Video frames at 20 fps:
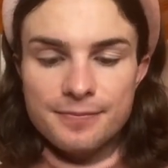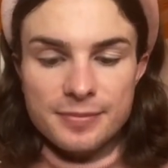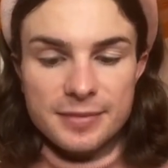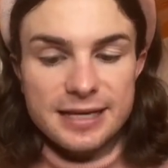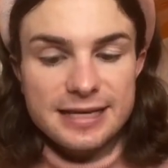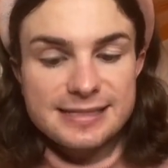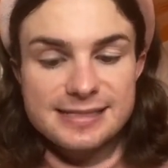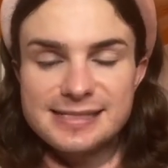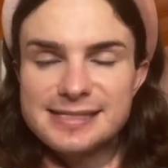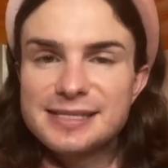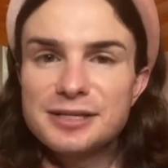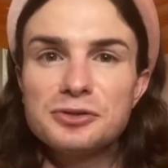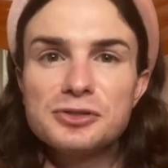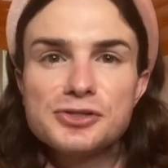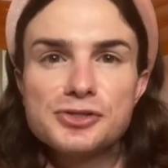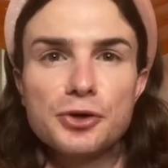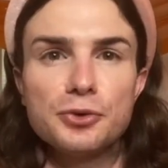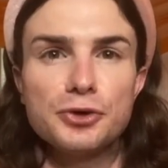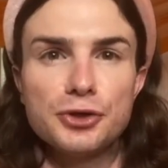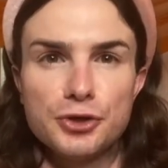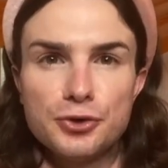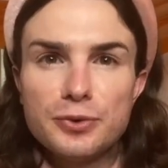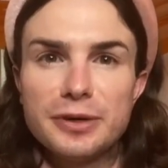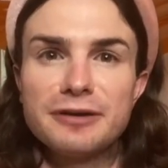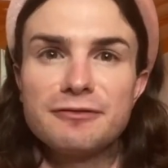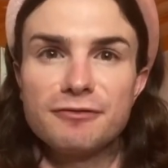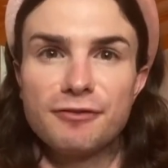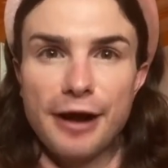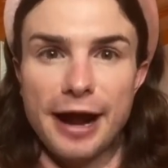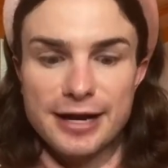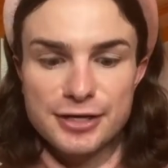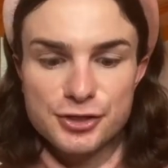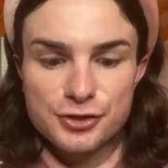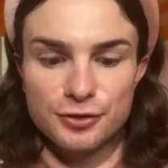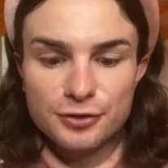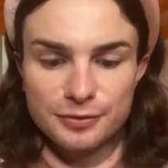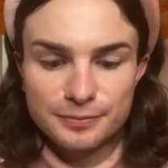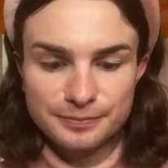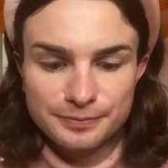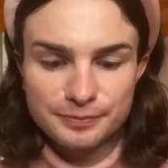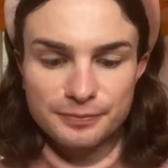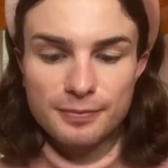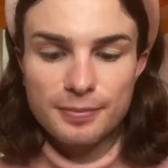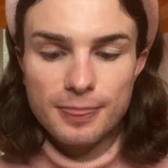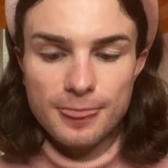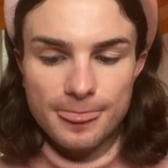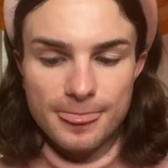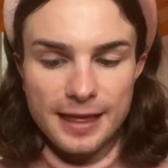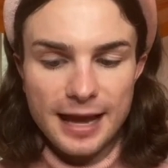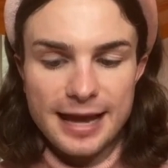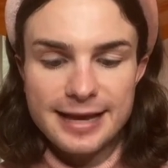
is still so new and fragile.